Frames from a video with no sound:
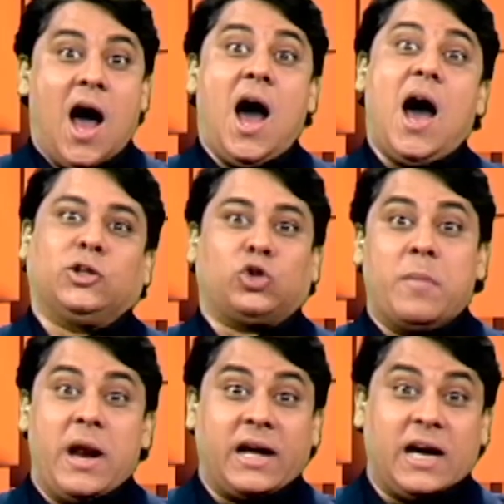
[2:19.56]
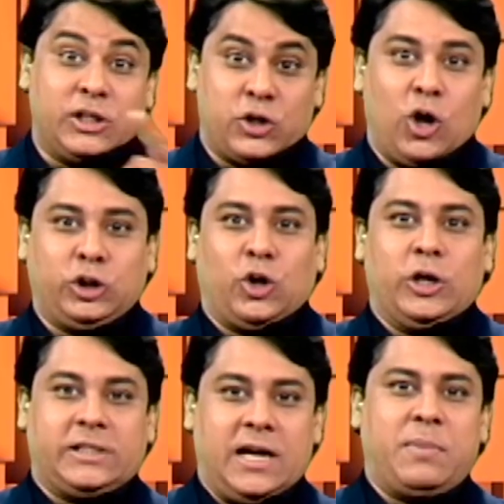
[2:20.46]
Ah, so America is your
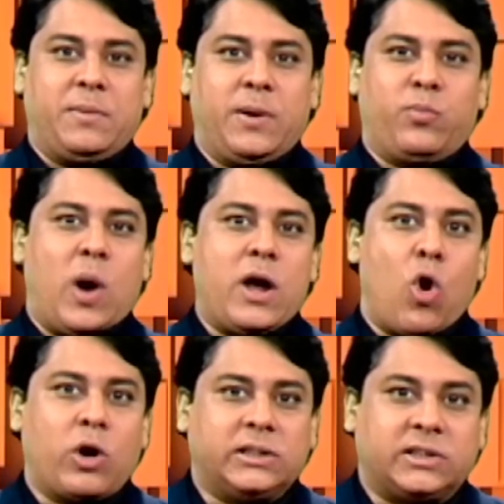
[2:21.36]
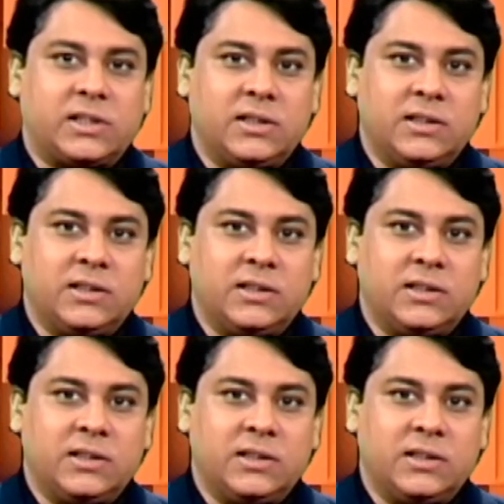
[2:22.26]
choice, huh? But, but why August?